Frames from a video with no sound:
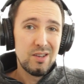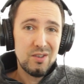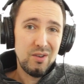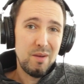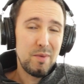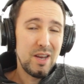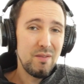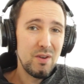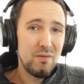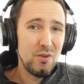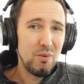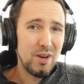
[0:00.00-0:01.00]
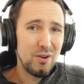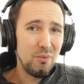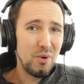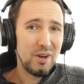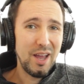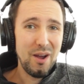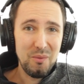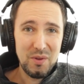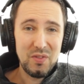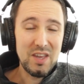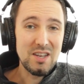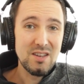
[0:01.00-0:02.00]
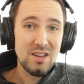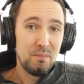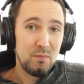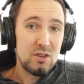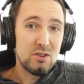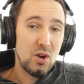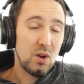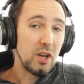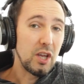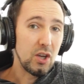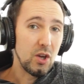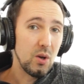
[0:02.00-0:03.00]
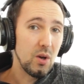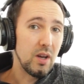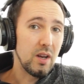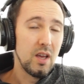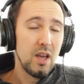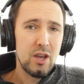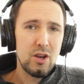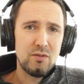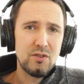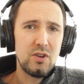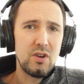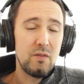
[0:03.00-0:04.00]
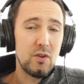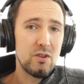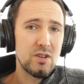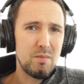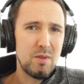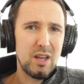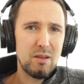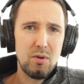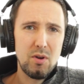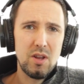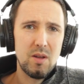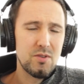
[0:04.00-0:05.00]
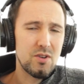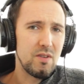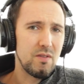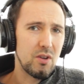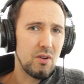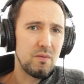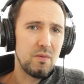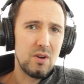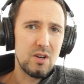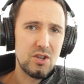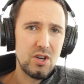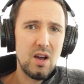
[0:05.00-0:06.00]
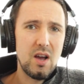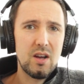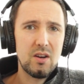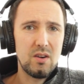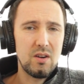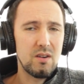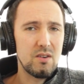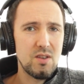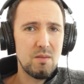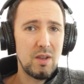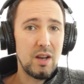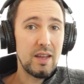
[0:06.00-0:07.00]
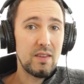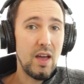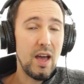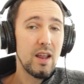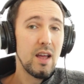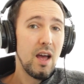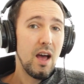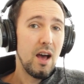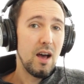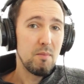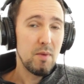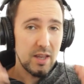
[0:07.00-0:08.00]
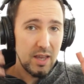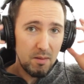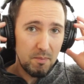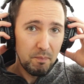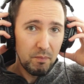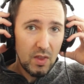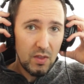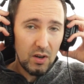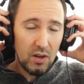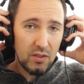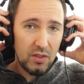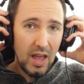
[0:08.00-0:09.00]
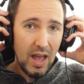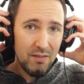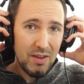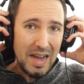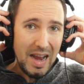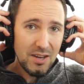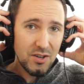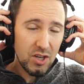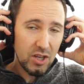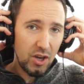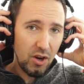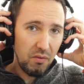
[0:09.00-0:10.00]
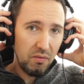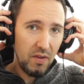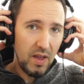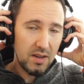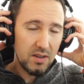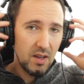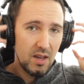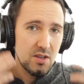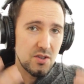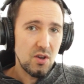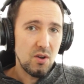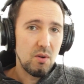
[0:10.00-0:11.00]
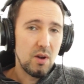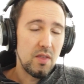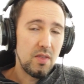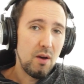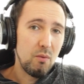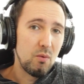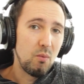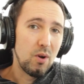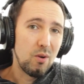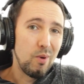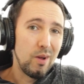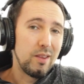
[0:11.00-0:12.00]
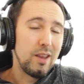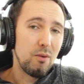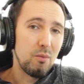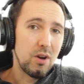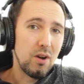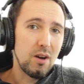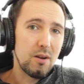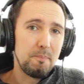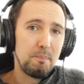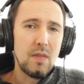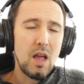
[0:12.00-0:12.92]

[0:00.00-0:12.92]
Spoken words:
So I mean, even if you wanted to work out with these, you certainly could. If you're doing something like pull-ups or even going for a jog or something like that. Again, they have a nice secure fit. So that would work well in that regard.